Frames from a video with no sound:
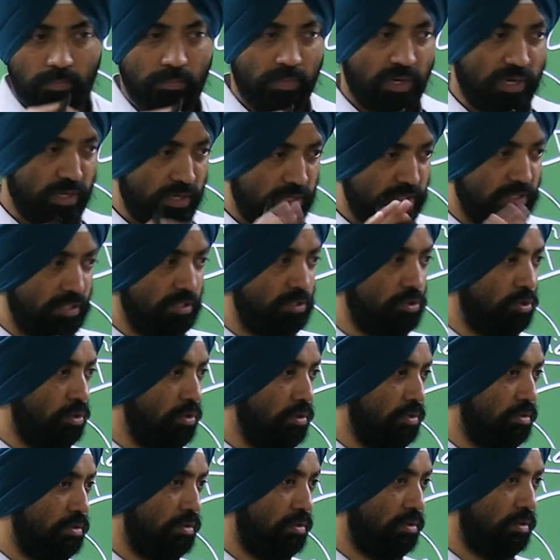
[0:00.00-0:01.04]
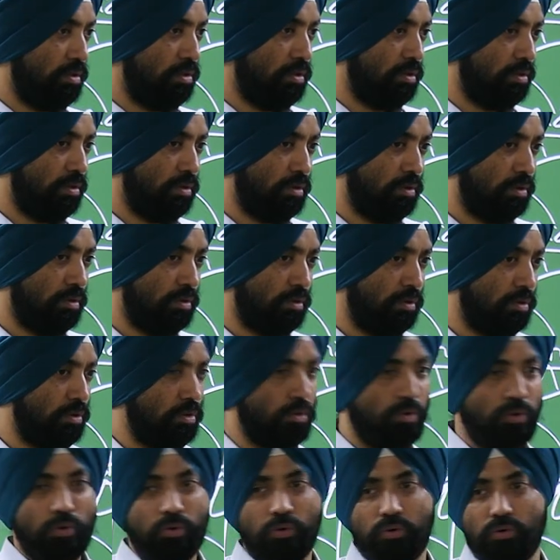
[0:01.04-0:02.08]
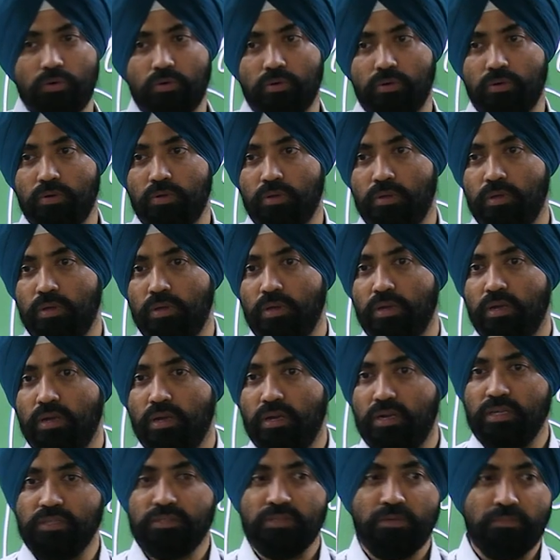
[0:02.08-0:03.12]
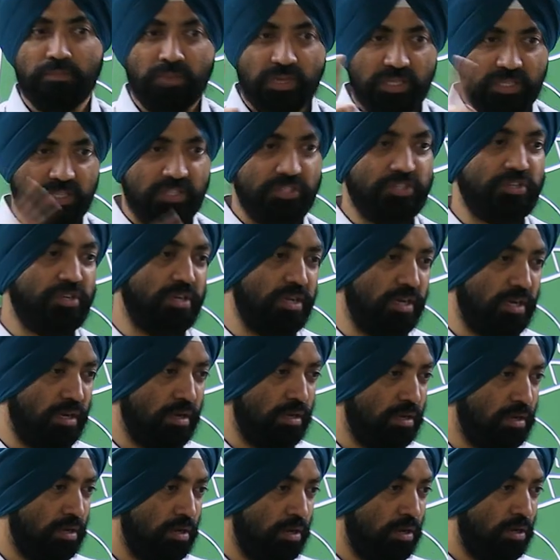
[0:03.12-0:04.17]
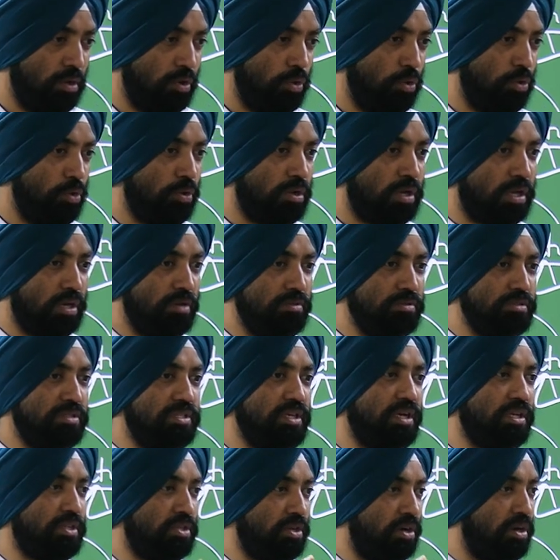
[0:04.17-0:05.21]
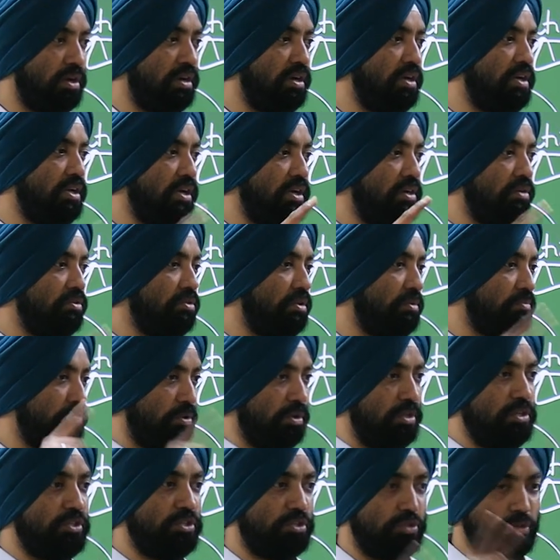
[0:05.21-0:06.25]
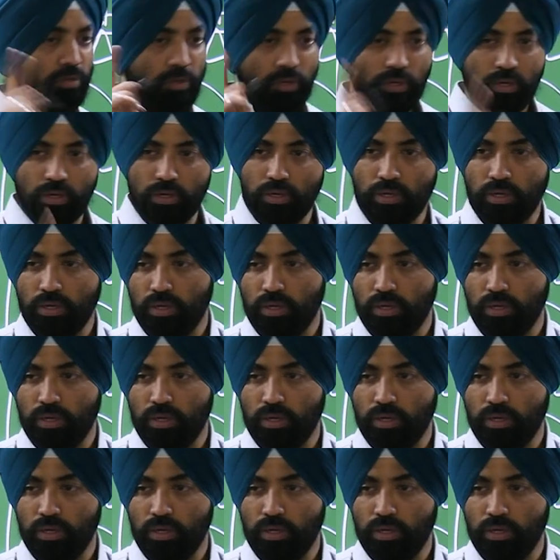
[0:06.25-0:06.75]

But is it so? No. It is the magistrate who gives the authority to the police to